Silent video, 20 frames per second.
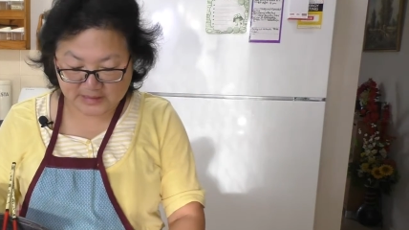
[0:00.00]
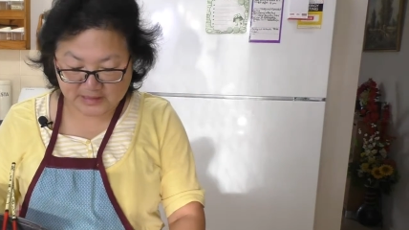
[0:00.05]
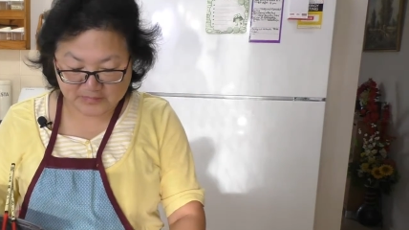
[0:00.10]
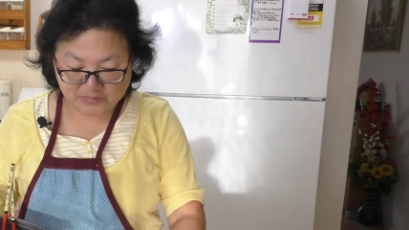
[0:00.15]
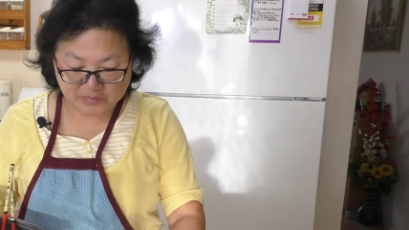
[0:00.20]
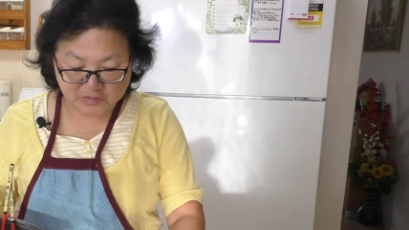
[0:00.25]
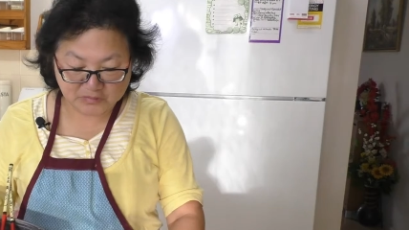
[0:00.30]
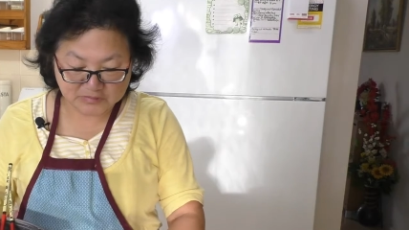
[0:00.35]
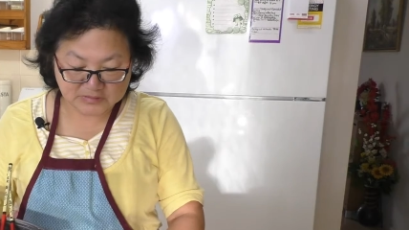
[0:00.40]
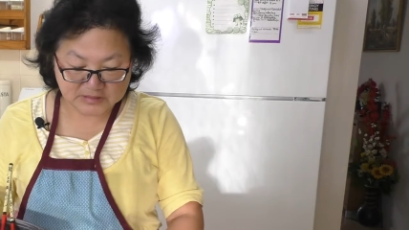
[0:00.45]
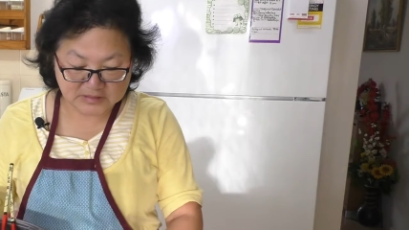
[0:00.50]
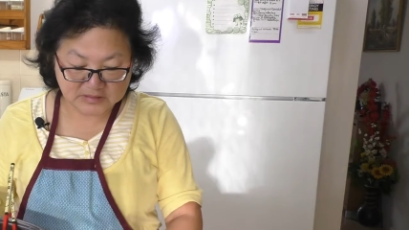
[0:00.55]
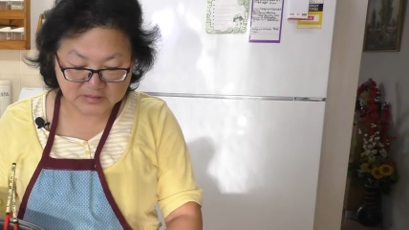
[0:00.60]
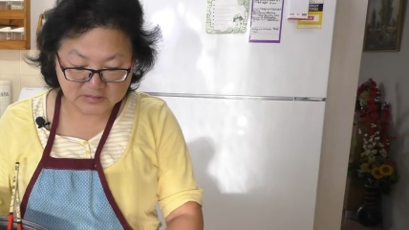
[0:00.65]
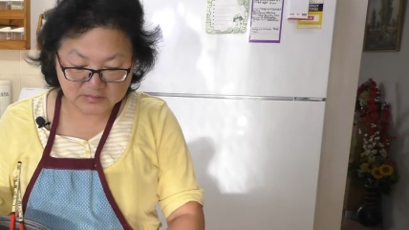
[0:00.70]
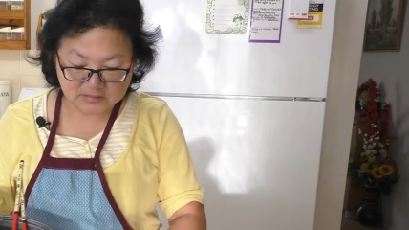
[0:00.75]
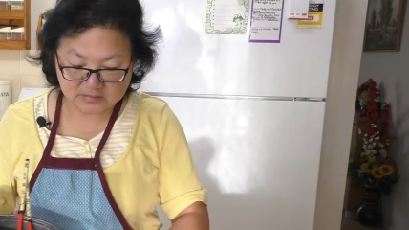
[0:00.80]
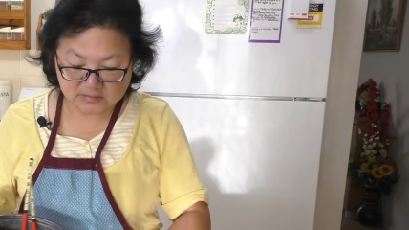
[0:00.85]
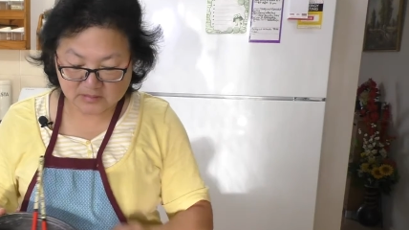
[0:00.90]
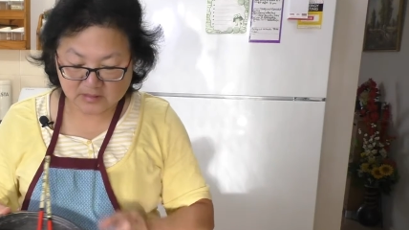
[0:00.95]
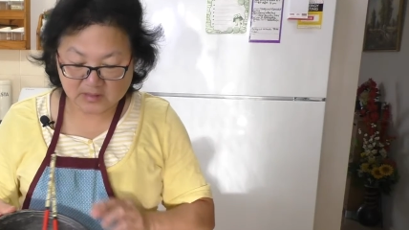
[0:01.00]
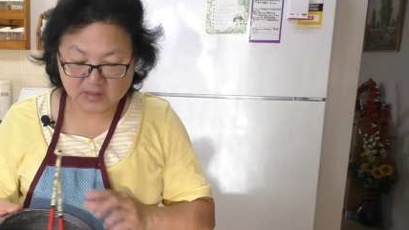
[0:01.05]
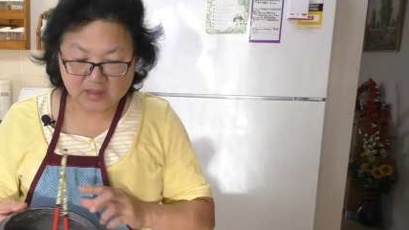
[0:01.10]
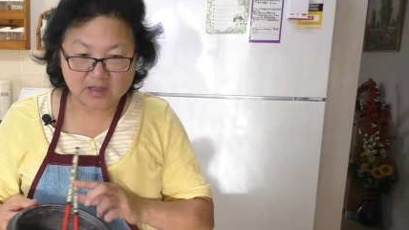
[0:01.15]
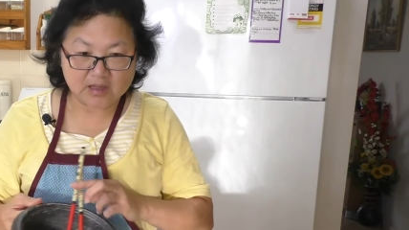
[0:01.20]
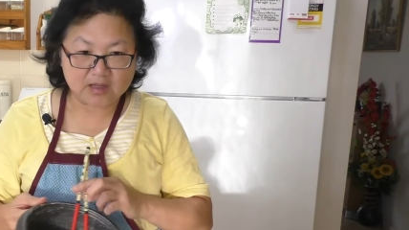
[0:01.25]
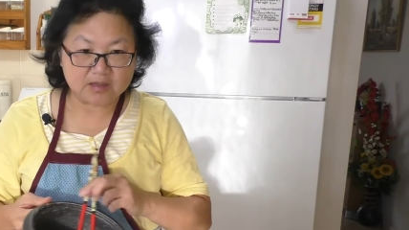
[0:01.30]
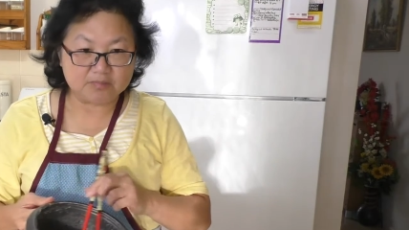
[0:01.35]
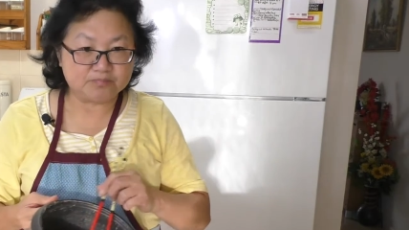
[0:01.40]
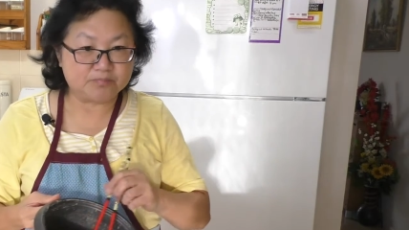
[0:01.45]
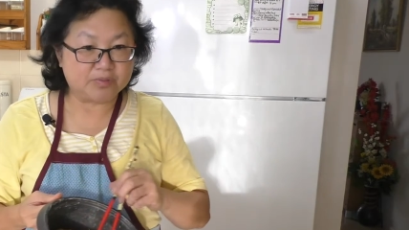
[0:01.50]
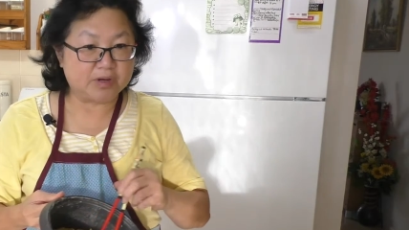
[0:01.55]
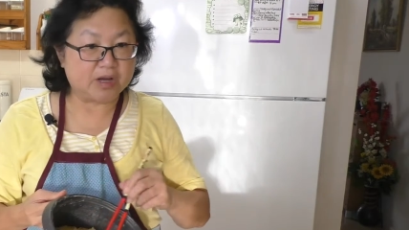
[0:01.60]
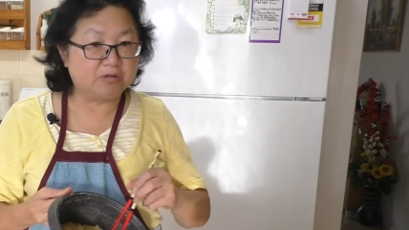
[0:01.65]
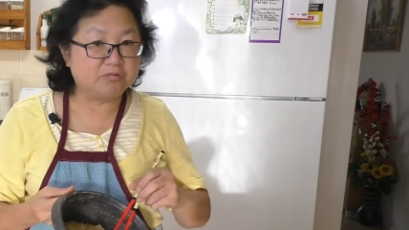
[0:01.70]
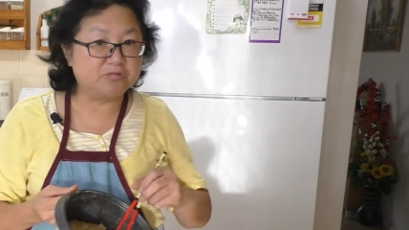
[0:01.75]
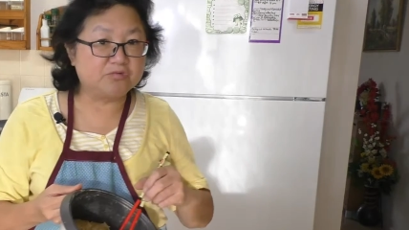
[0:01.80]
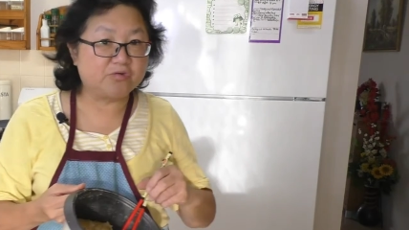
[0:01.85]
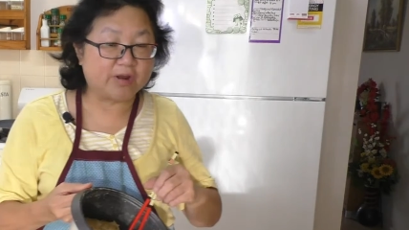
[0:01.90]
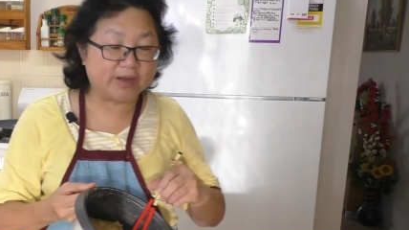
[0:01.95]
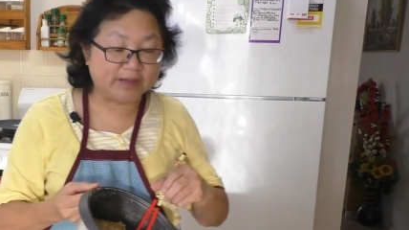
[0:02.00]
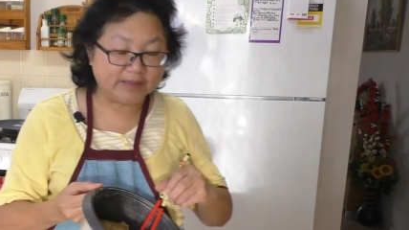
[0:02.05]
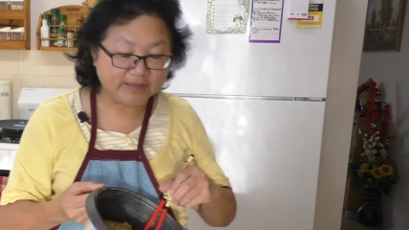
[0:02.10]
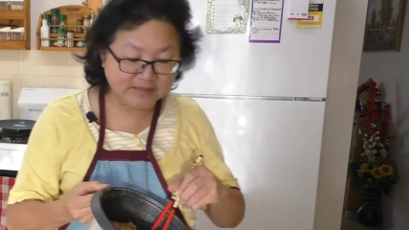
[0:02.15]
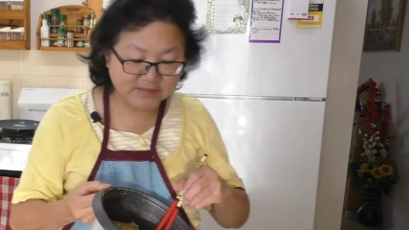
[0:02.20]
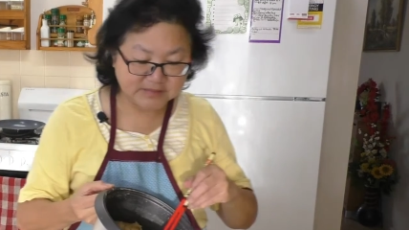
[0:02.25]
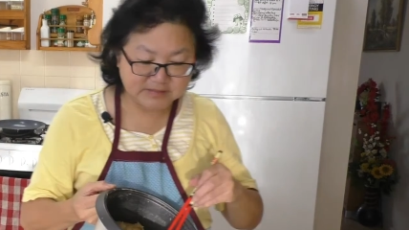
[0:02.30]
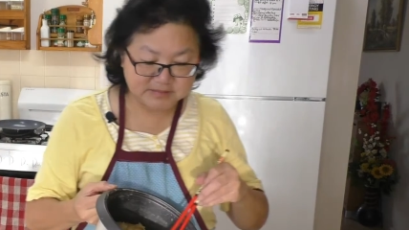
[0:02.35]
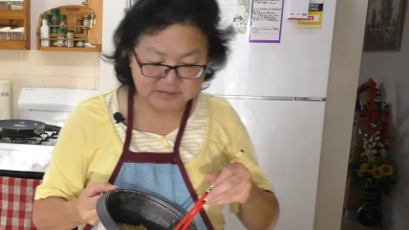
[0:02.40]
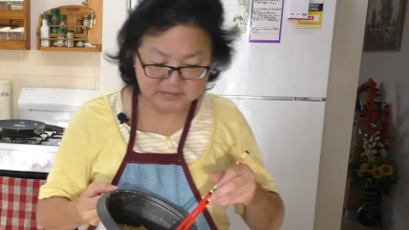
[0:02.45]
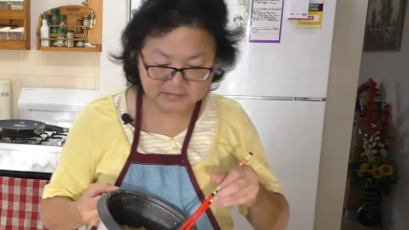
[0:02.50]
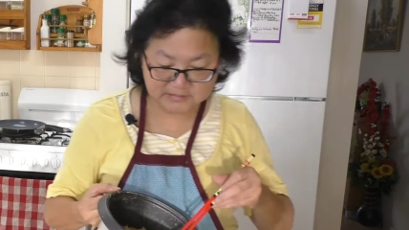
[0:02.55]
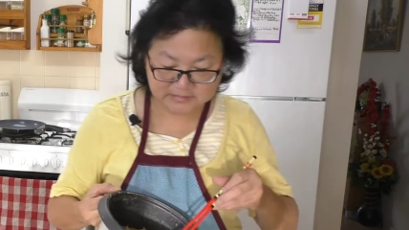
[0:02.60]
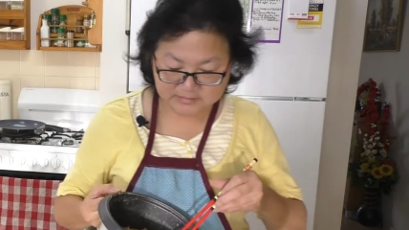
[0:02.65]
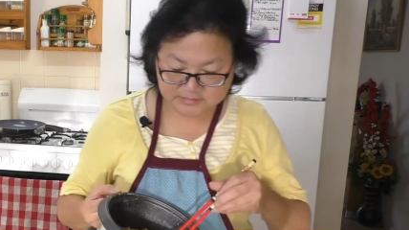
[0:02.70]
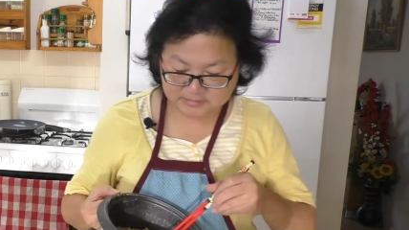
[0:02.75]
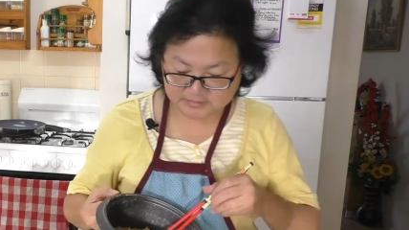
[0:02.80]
I'm using brown rice.